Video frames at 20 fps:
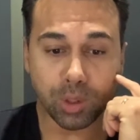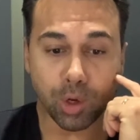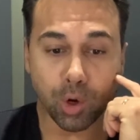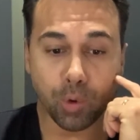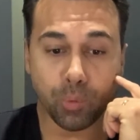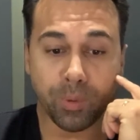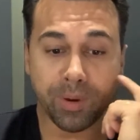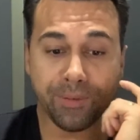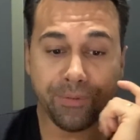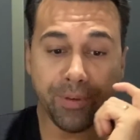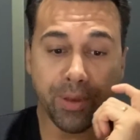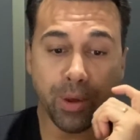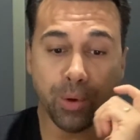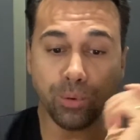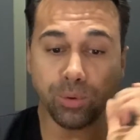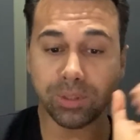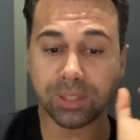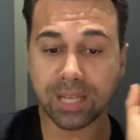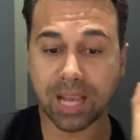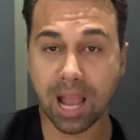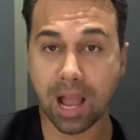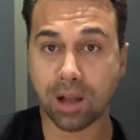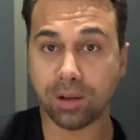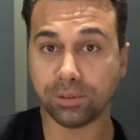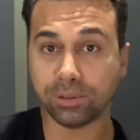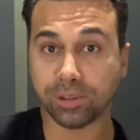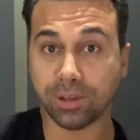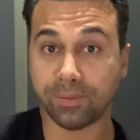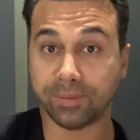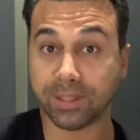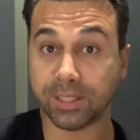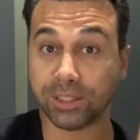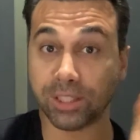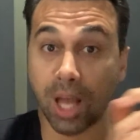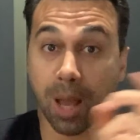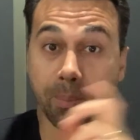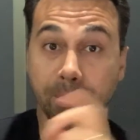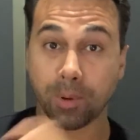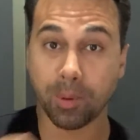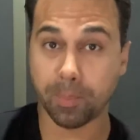Reviews counts of the
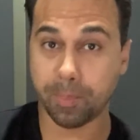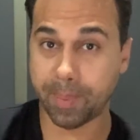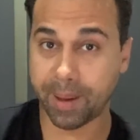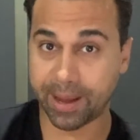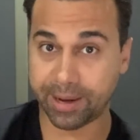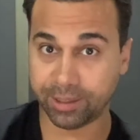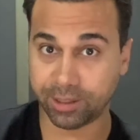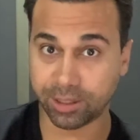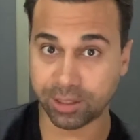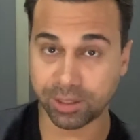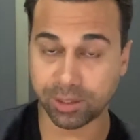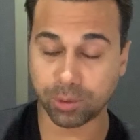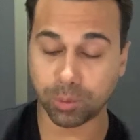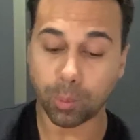top competitors.